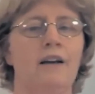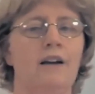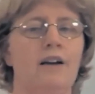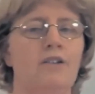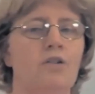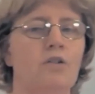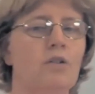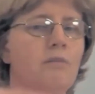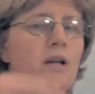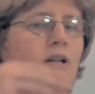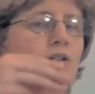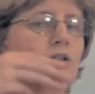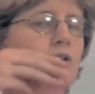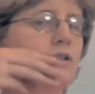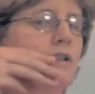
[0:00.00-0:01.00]
So you want to make
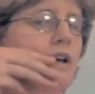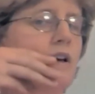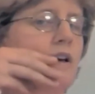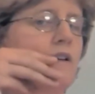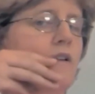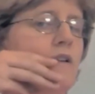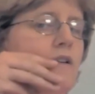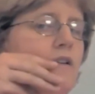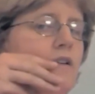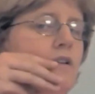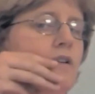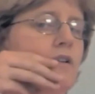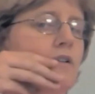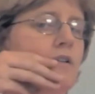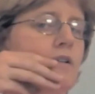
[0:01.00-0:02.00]
sure that
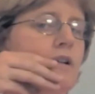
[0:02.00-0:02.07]
your